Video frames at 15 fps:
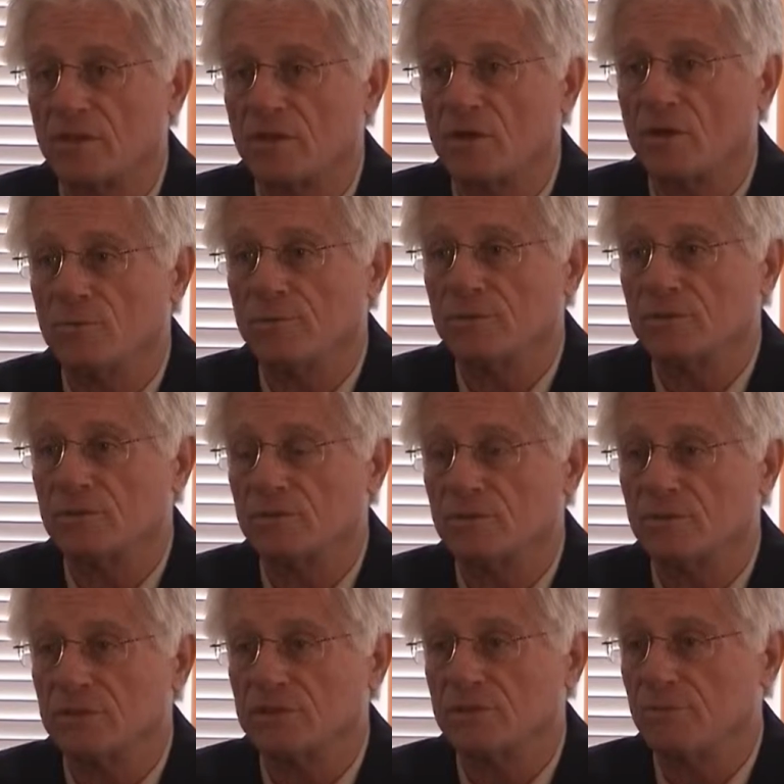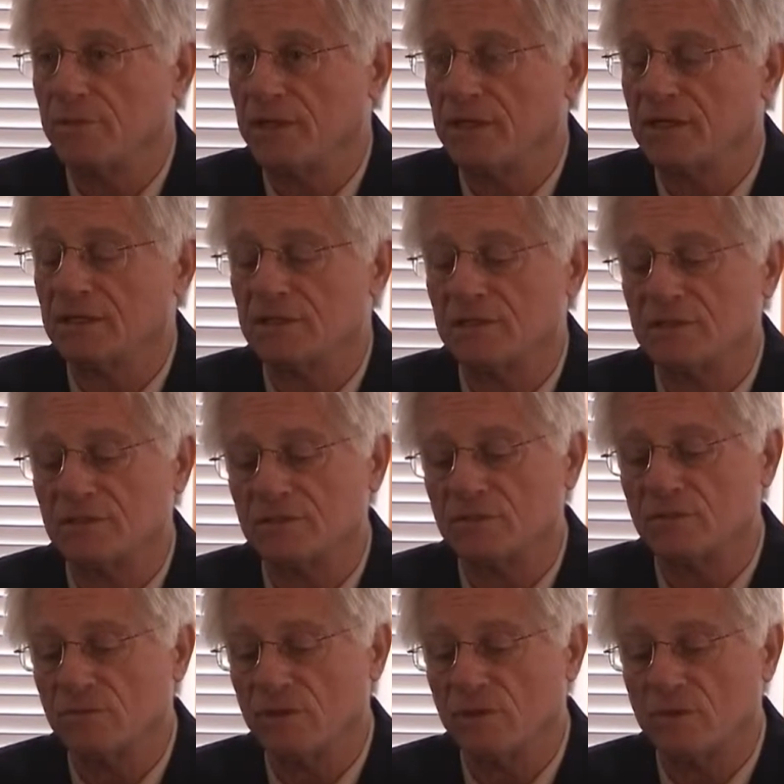open to expand and to
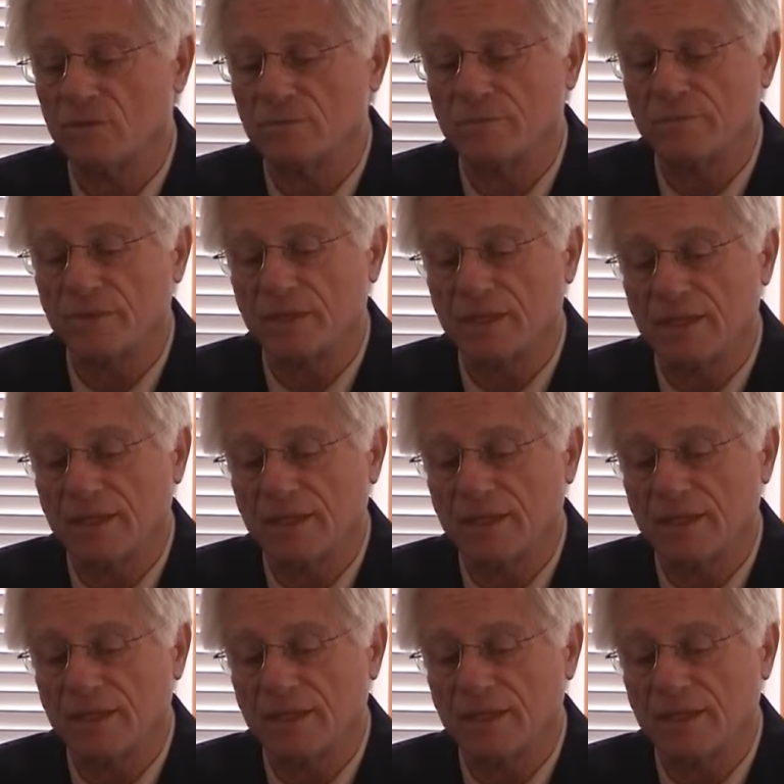grow.